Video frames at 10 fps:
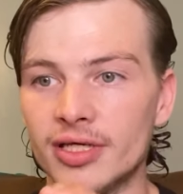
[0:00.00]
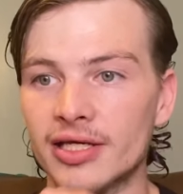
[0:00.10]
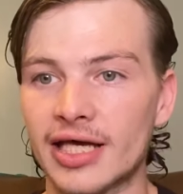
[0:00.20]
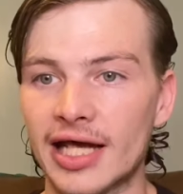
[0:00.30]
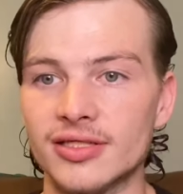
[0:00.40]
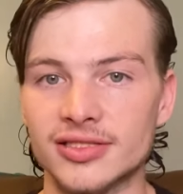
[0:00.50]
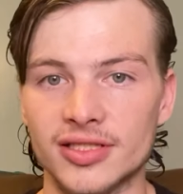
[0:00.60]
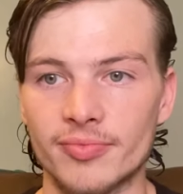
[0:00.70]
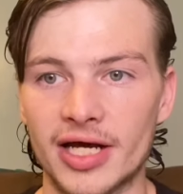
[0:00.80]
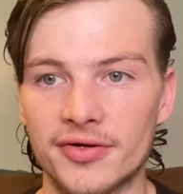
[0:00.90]
calcium
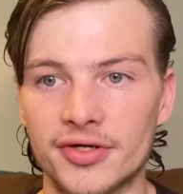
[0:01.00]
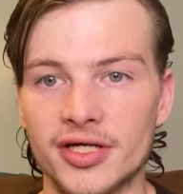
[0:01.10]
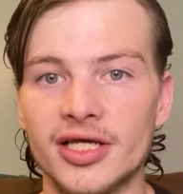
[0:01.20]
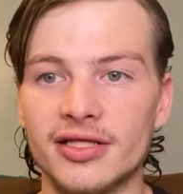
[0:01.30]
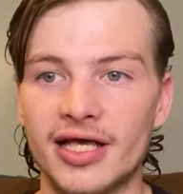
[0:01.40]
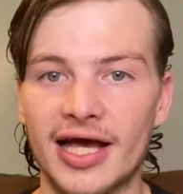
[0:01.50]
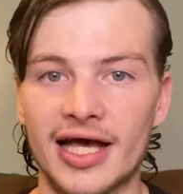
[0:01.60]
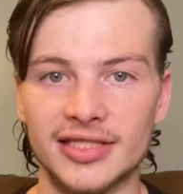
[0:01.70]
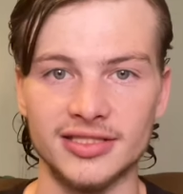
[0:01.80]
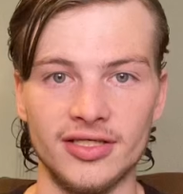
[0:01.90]
powder that
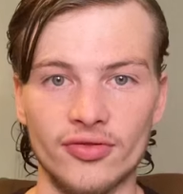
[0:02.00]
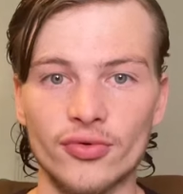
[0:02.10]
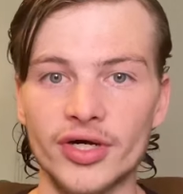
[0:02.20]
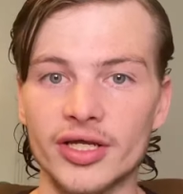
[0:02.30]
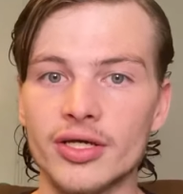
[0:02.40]
has D3.